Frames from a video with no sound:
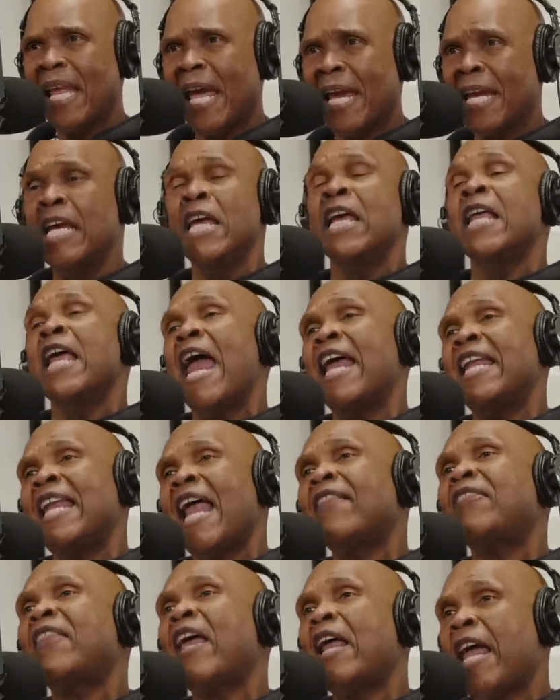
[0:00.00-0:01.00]
Like, and
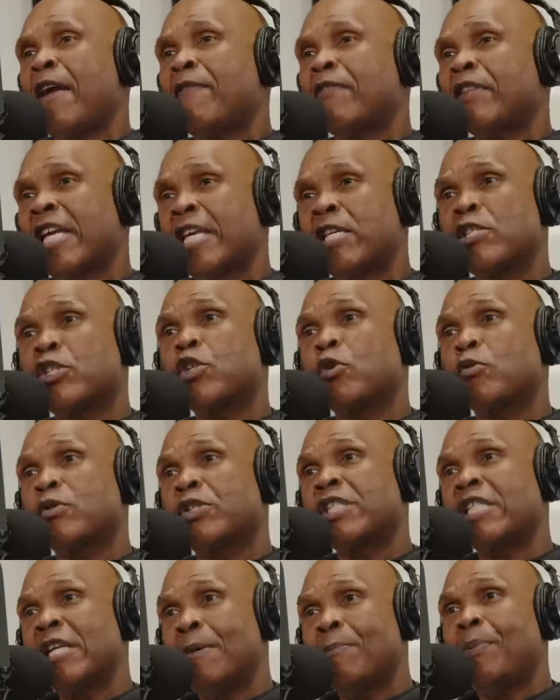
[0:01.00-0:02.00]
not that everything is so
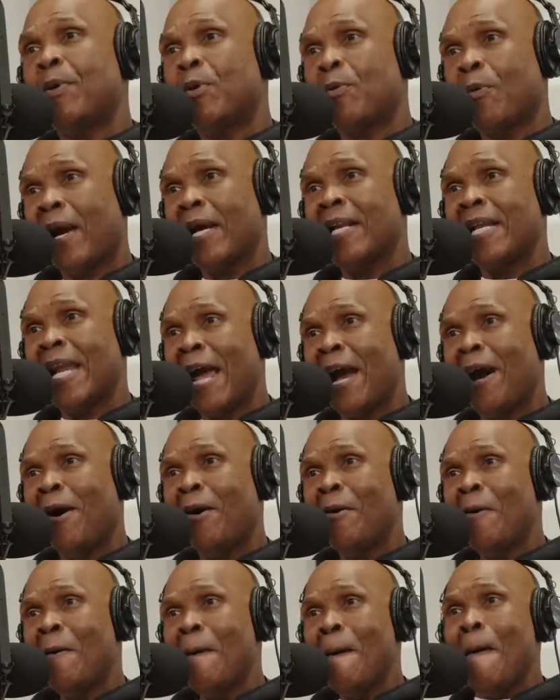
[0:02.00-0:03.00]
simple right
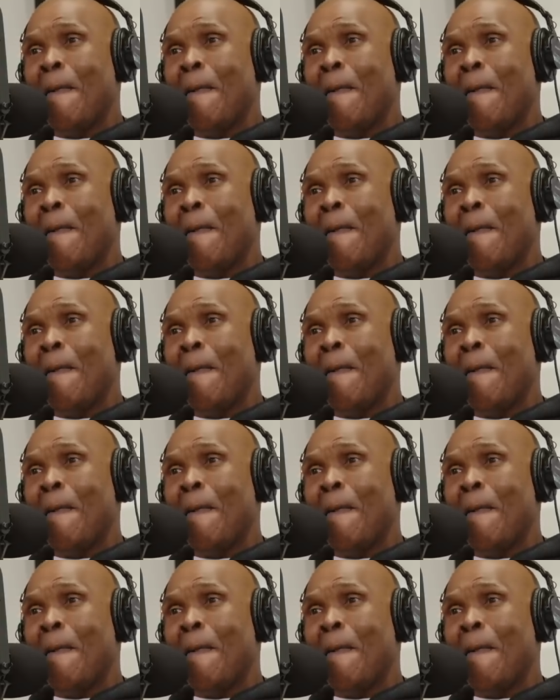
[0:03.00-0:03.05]
now,